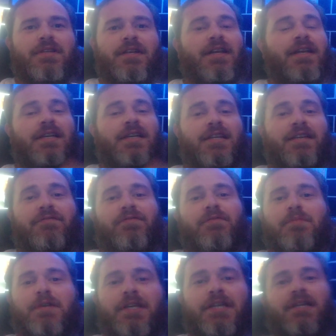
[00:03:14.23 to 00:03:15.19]
it did
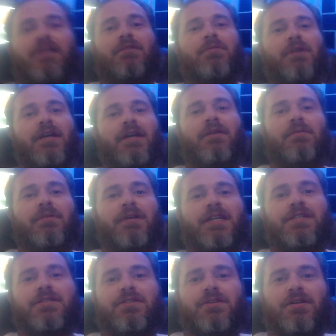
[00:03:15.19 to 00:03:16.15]
for me anyway, when
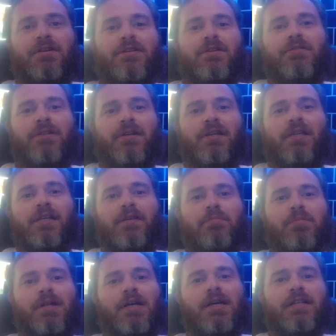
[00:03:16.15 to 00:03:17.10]
I started doing
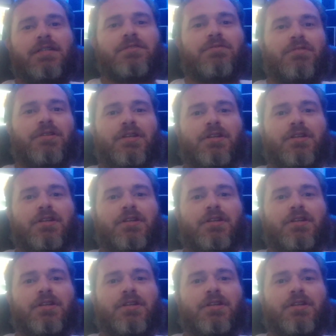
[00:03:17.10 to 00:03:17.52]
LEAP plots 3